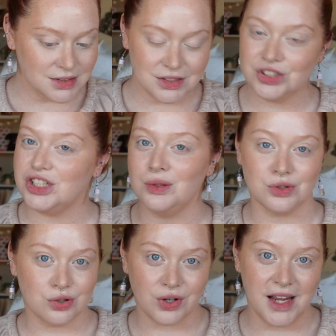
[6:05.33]
She
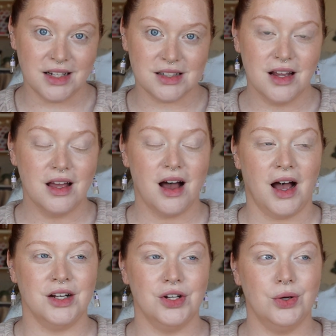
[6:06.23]
was great.
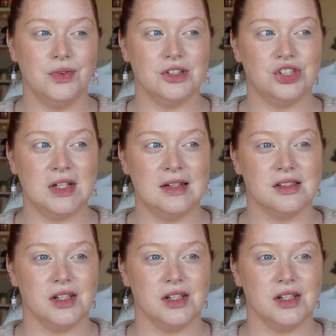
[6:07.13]
I know that she's